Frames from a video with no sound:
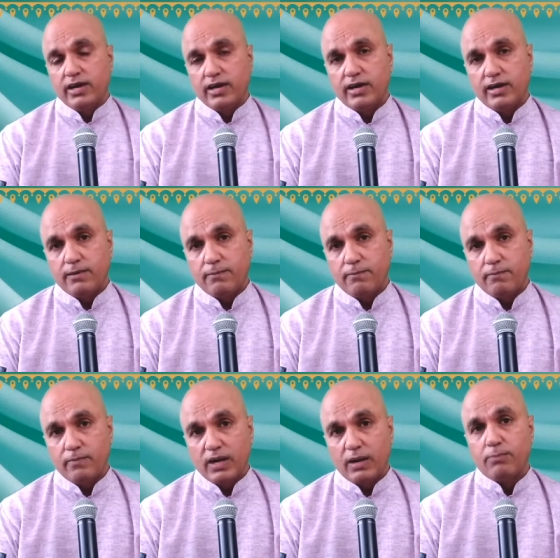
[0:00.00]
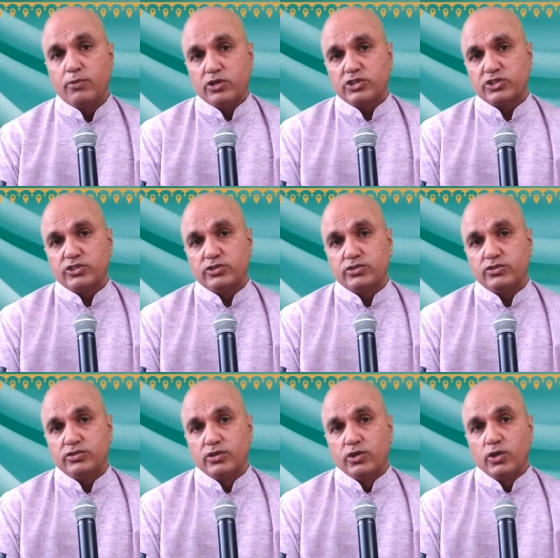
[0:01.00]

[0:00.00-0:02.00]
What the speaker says: a person